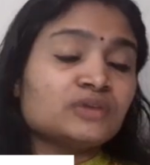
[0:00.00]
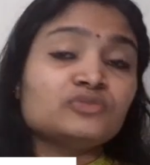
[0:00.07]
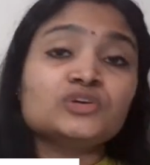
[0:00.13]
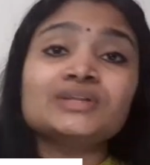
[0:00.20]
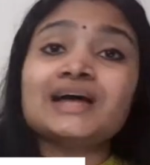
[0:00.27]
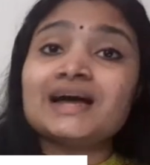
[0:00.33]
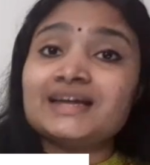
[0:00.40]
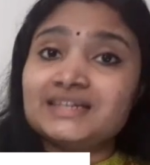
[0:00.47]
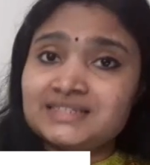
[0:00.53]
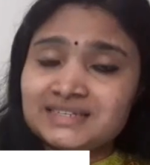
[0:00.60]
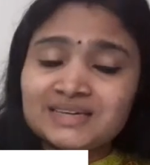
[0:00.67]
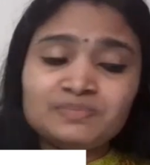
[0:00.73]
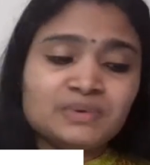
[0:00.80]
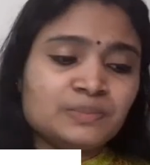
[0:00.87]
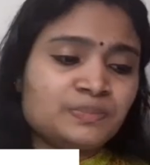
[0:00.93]
For the
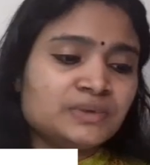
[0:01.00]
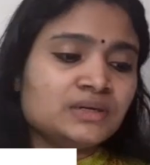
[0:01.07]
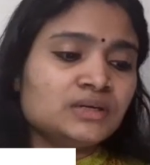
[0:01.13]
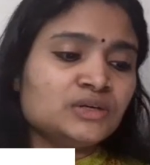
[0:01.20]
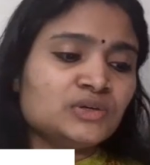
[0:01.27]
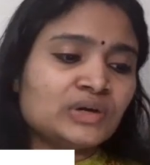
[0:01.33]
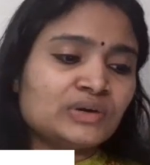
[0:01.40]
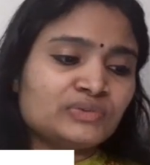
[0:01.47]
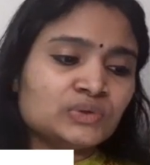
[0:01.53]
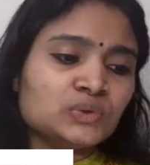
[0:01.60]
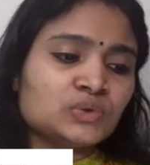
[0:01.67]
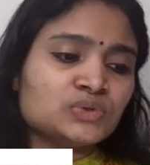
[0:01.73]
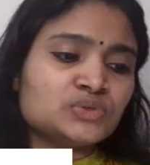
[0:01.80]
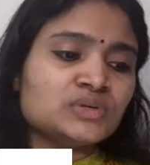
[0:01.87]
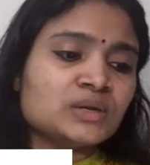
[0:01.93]
ITI people, you have to
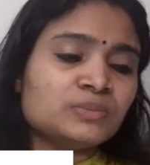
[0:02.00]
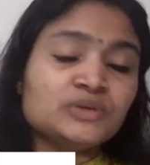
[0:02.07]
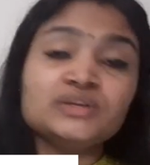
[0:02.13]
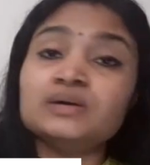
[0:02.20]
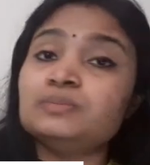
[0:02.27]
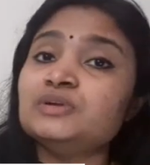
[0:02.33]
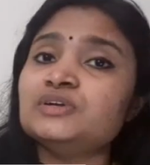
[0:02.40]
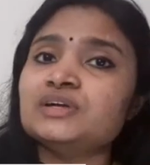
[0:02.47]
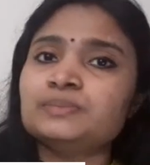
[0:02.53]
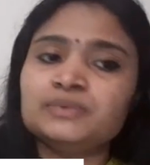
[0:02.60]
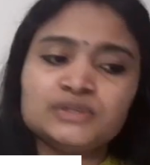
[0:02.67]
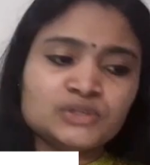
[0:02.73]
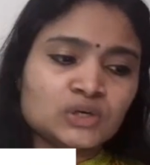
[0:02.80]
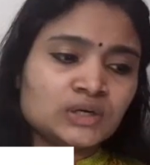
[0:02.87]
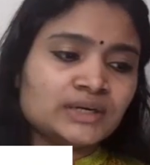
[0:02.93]
go to
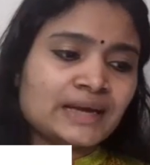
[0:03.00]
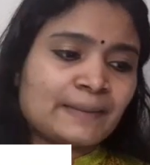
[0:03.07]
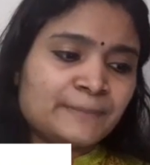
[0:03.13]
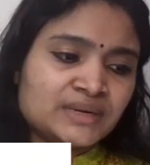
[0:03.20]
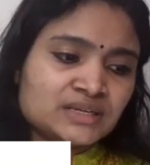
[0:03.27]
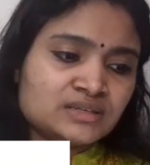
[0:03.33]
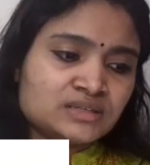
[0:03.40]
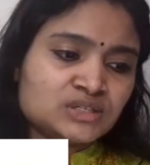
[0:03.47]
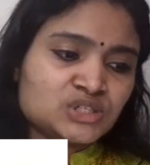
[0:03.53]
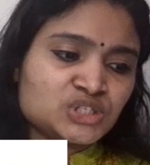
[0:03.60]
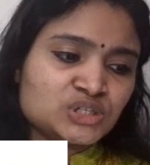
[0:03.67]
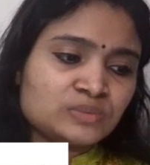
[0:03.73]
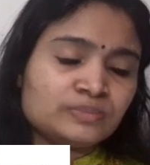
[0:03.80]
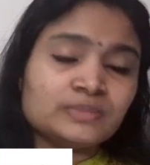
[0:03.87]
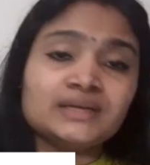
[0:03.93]

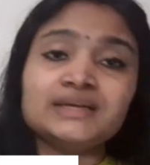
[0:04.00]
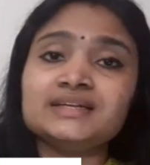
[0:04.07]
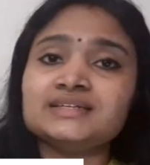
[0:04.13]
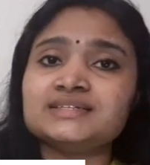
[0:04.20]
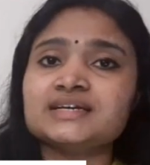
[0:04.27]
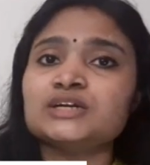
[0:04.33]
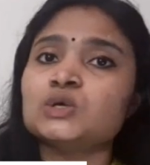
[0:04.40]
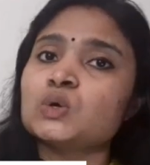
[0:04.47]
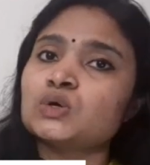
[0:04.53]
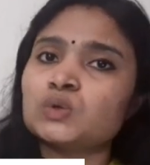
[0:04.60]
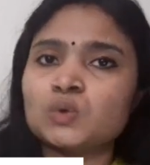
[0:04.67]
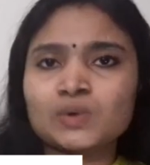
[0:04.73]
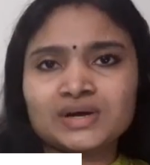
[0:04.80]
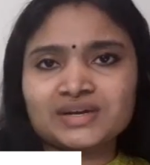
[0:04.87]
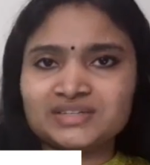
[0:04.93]

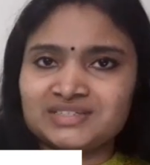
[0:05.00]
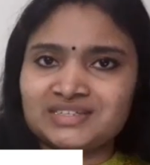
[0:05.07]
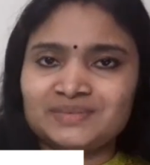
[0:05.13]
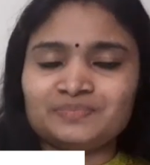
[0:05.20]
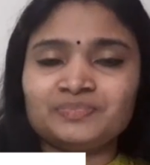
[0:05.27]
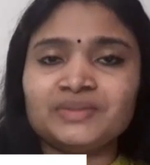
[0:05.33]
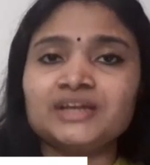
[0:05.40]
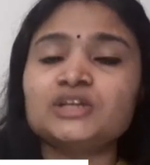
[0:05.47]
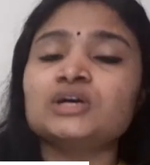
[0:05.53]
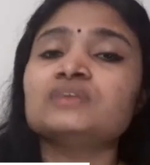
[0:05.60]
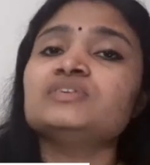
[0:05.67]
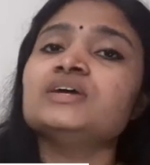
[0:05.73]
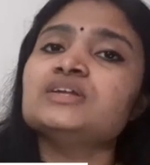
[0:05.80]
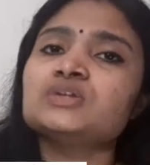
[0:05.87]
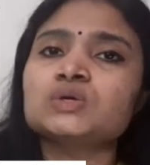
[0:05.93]
www.apprenticeshipintia.org and you have
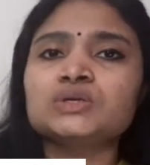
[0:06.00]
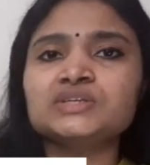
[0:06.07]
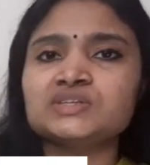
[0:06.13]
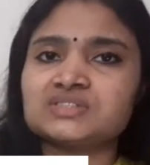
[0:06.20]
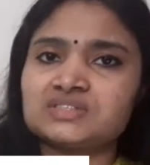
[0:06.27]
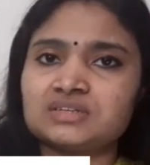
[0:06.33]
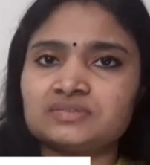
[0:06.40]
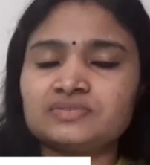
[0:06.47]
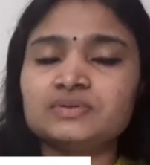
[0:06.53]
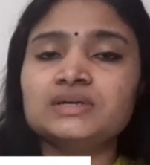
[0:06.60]
to enroll yourself.